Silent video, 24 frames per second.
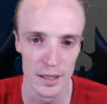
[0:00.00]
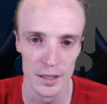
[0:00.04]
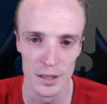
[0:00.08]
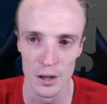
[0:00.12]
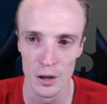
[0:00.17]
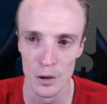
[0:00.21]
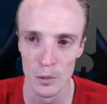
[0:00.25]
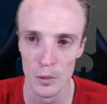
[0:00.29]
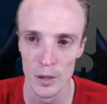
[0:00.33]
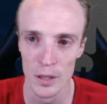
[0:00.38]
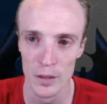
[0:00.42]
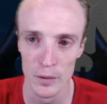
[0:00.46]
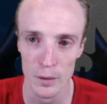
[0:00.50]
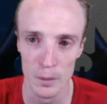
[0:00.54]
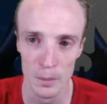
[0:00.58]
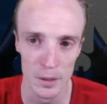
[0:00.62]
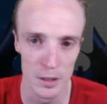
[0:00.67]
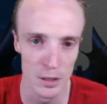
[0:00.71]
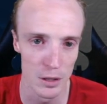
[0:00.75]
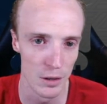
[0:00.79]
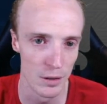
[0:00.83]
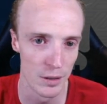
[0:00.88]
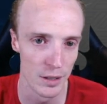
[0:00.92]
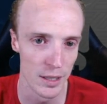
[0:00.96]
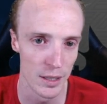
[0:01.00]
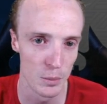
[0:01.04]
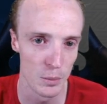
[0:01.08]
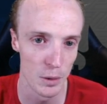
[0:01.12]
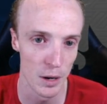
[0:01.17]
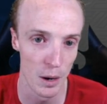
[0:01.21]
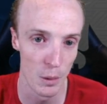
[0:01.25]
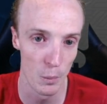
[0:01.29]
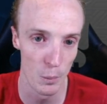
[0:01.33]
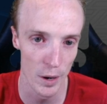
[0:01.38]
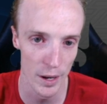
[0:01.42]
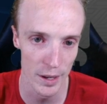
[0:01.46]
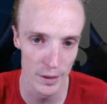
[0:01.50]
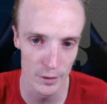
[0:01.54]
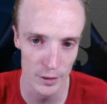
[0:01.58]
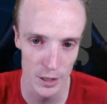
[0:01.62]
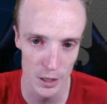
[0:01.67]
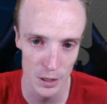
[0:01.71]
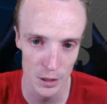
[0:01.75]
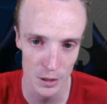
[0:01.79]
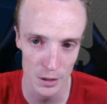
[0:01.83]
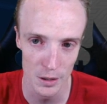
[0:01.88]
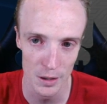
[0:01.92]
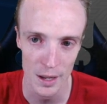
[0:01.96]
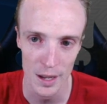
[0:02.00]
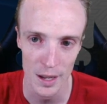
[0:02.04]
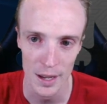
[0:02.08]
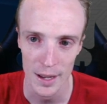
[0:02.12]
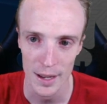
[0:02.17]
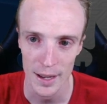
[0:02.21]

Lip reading: So Wishful Baton is where I went to